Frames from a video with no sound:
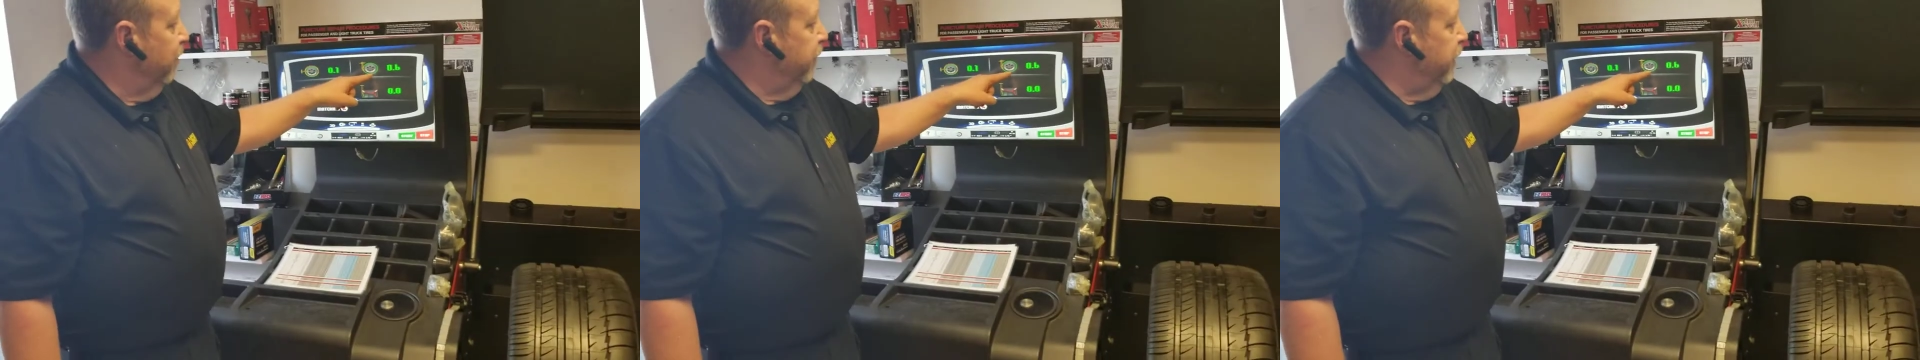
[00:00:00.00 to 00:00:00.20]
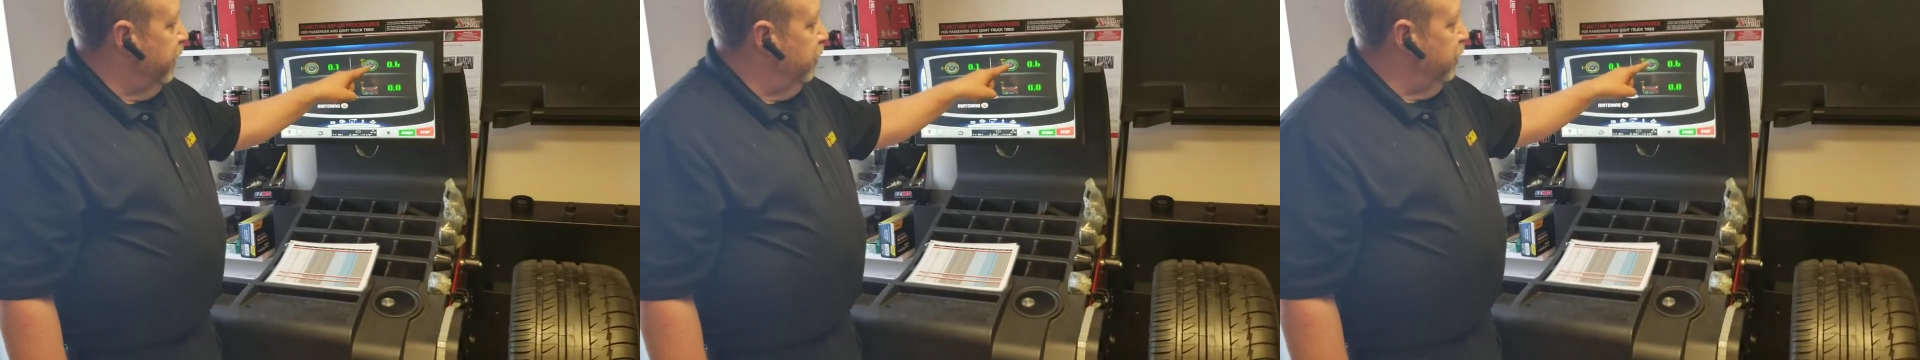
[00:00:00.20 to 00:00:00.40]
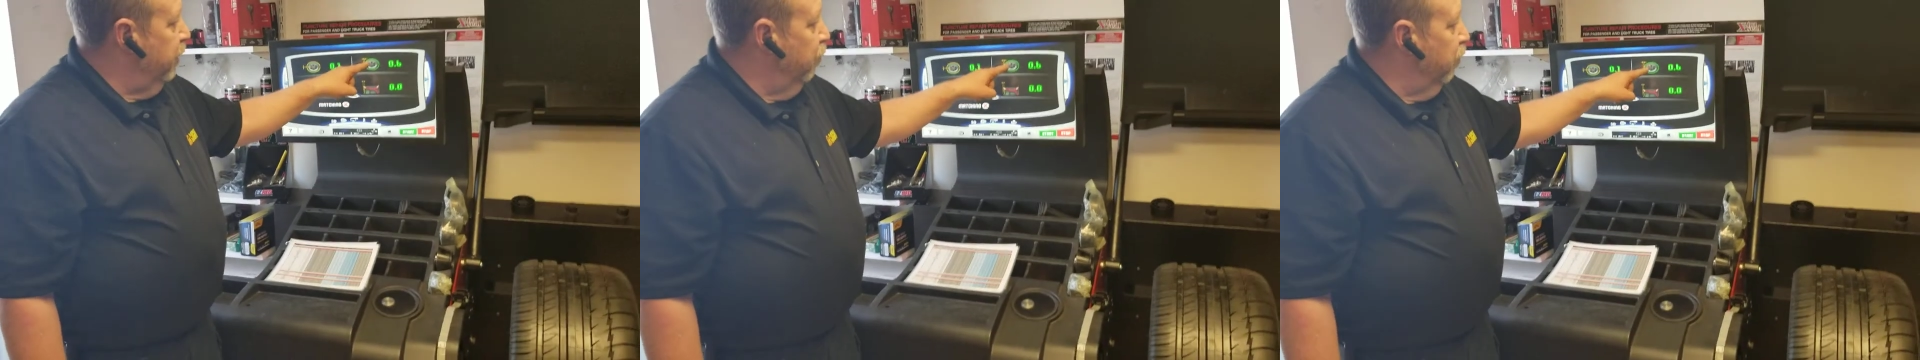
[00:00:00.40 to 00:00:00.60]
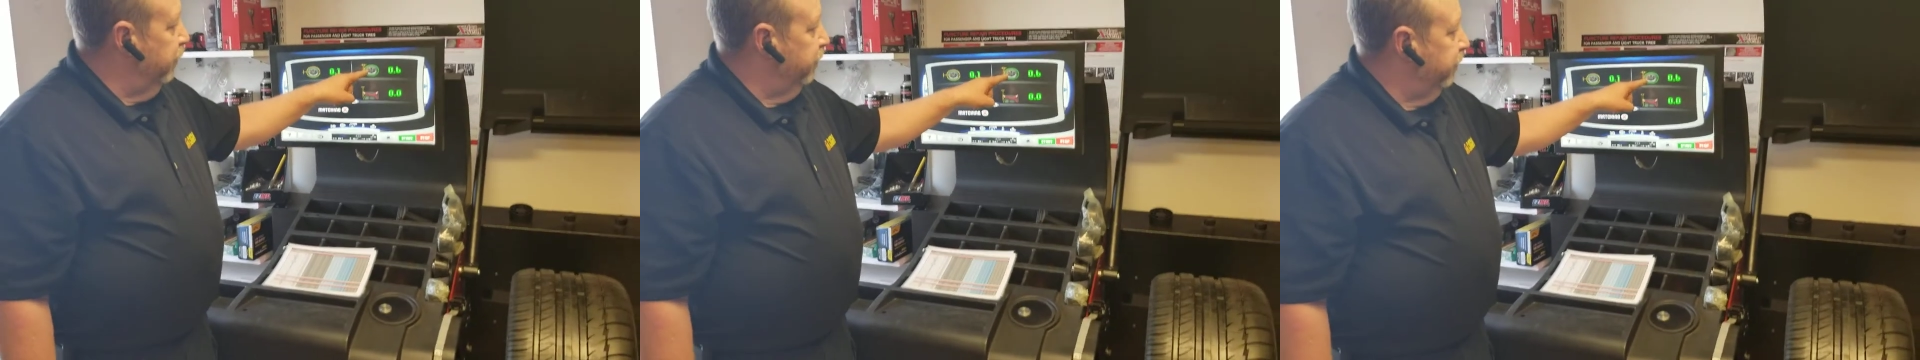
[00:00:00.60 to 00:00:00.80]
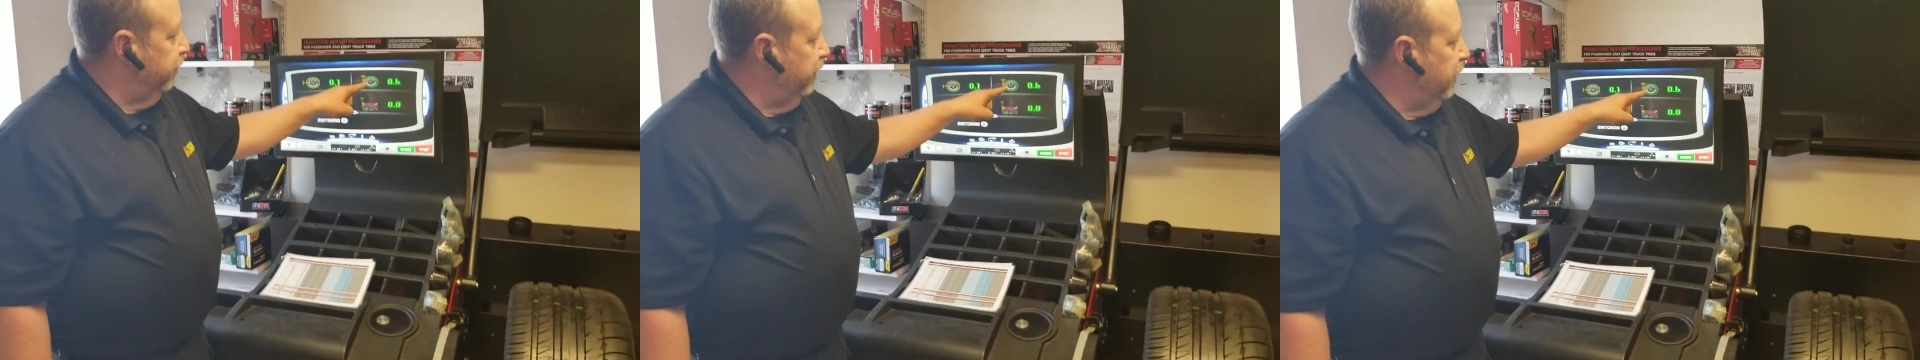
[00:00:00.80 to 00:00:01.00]
then you
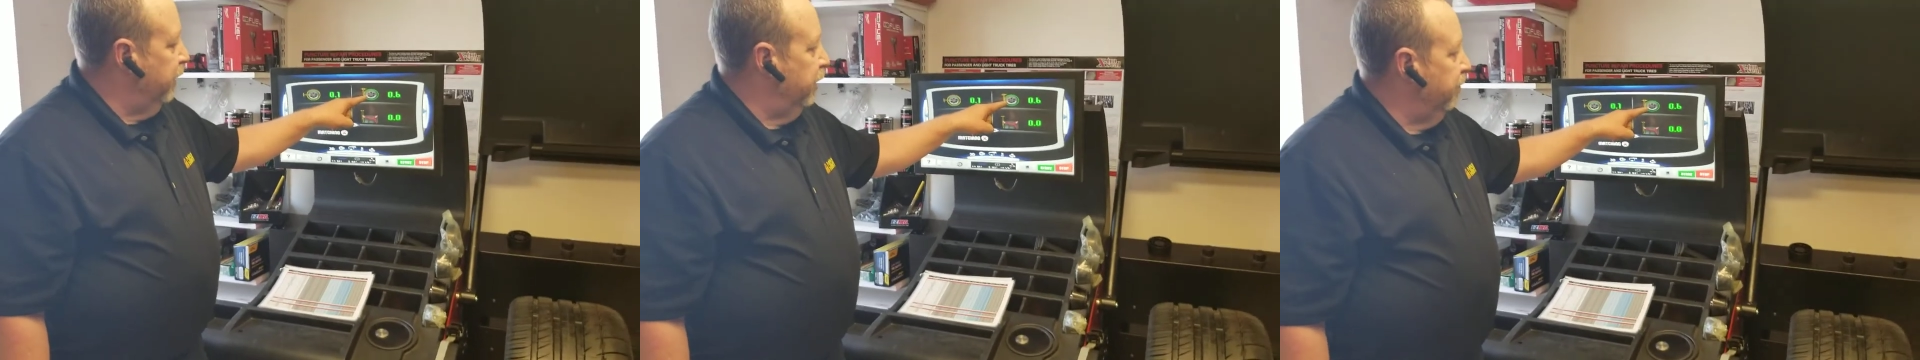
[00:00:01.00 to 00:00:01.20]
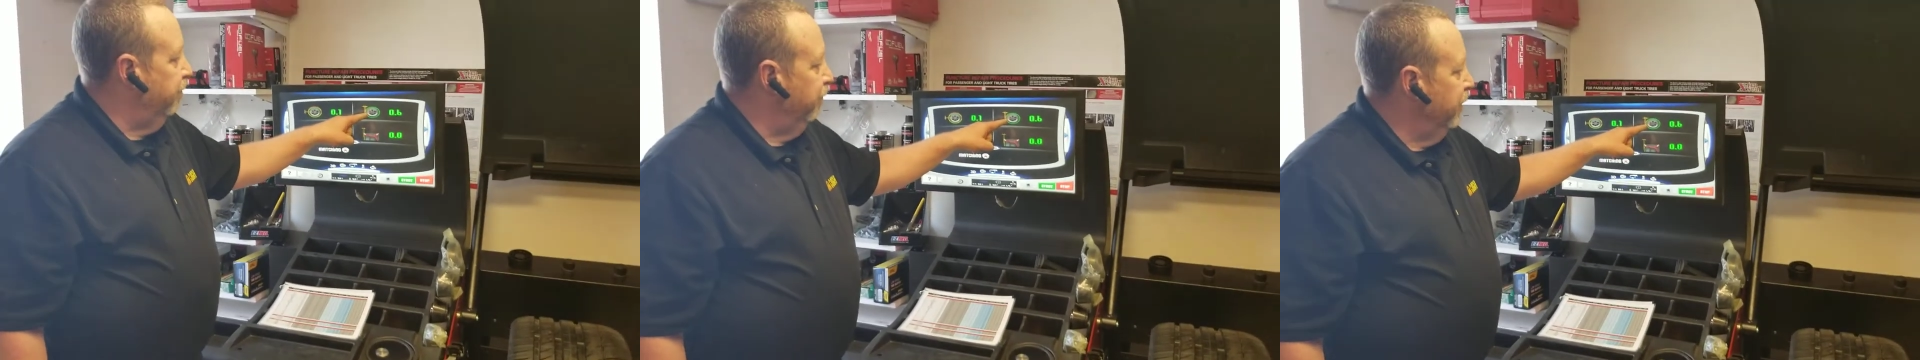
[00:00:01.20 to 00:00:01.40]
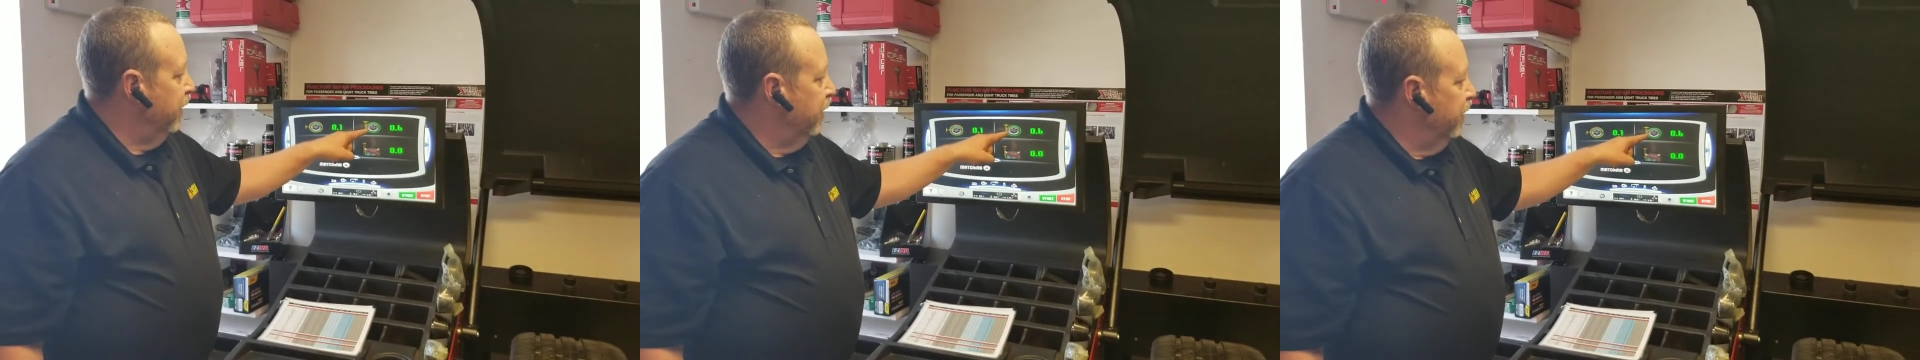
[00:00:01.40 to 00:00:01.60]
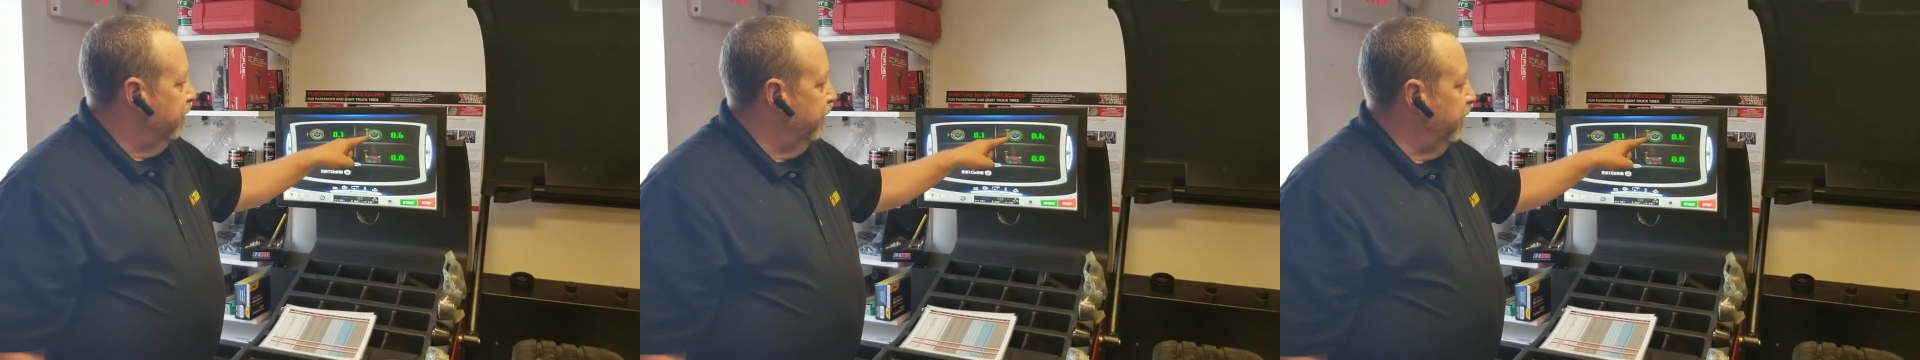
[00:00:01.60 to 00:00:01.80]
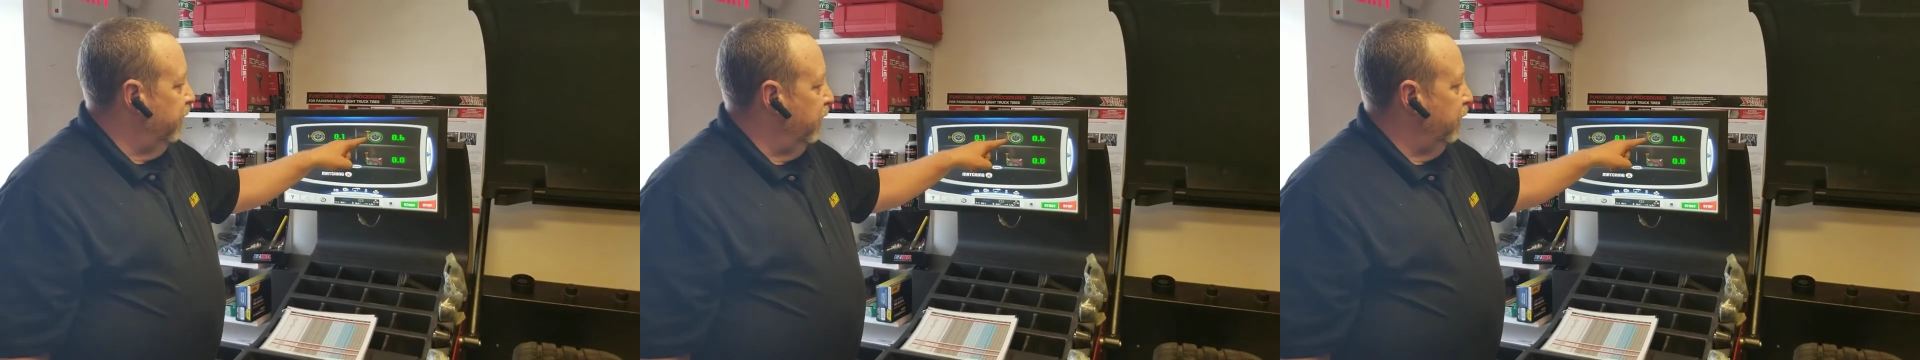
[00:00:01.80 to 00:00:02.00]
would see
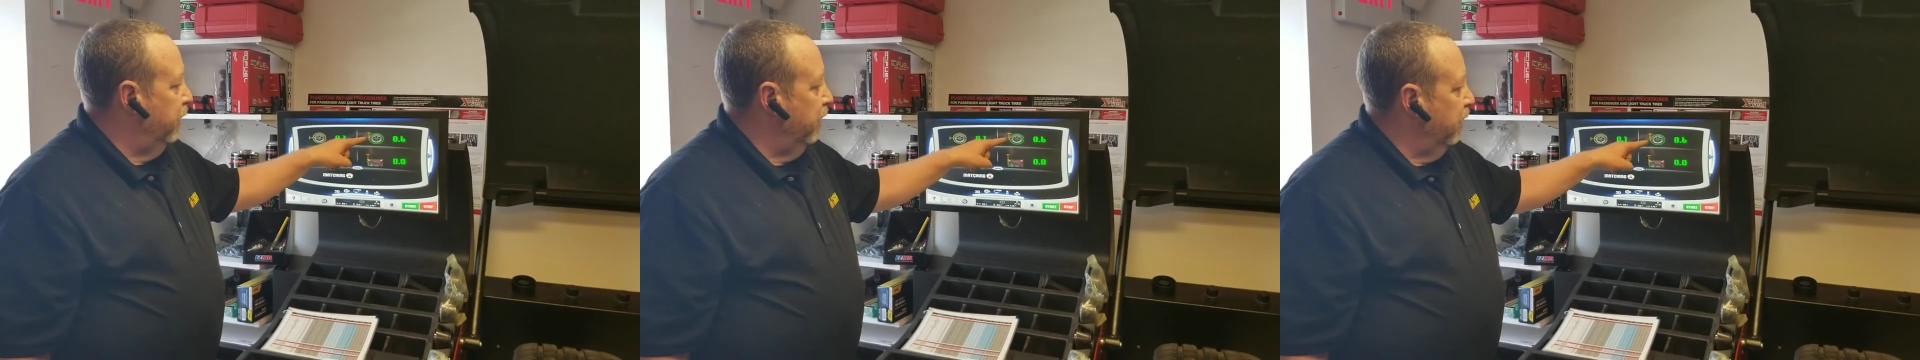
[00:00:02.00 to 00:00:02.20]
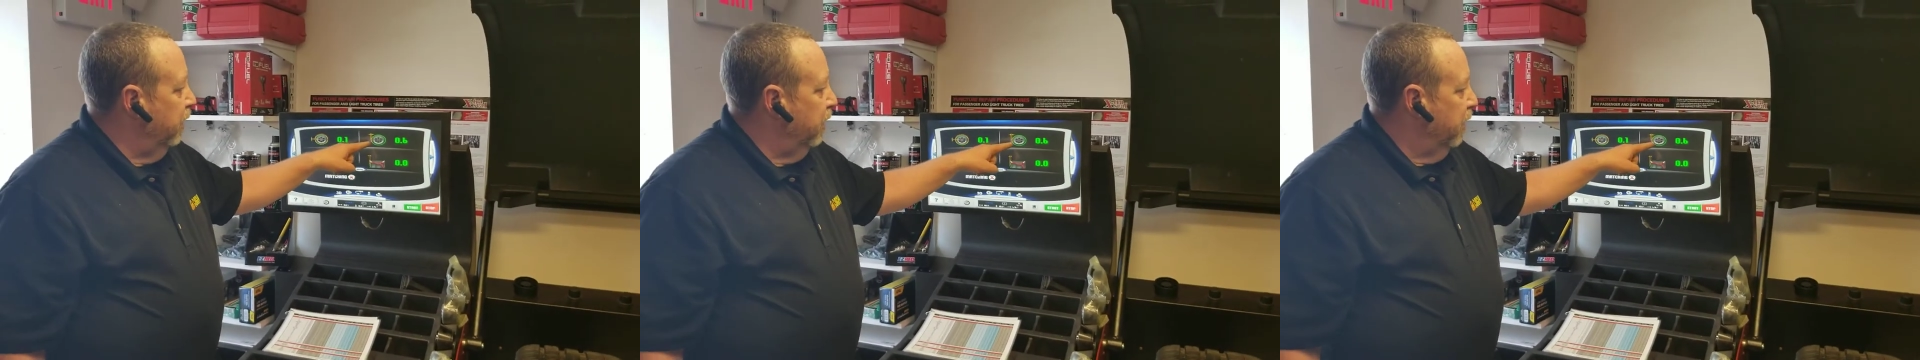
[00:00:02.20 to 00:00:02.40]
the